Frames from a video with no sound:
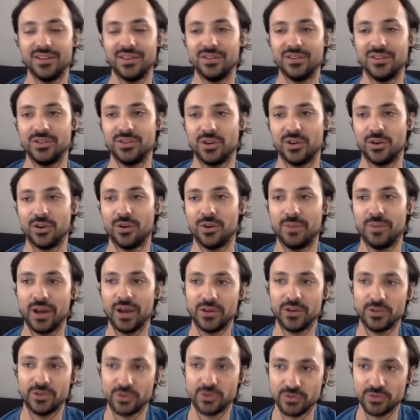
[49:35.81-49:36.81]

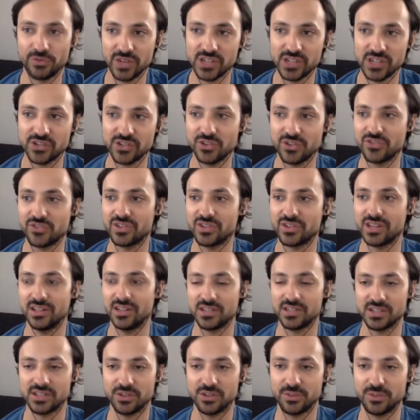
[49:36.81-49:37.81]
about your research
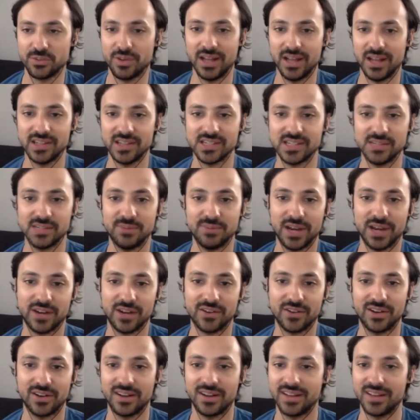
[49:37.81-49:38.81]
skills and your policy
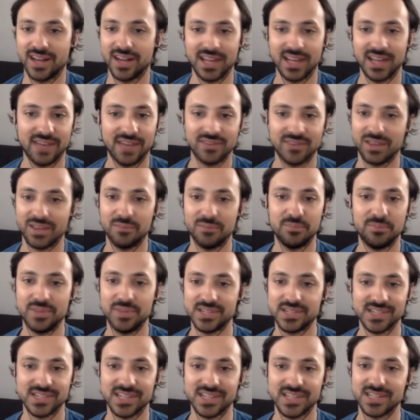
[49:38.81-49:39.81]
background and not having a
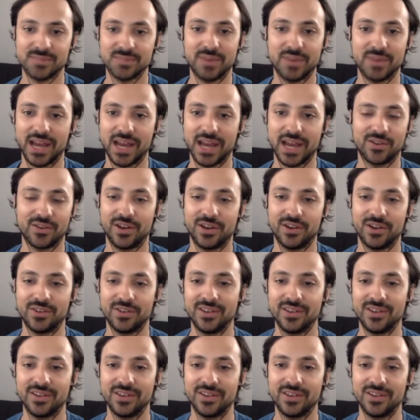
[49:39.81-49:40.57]
business background,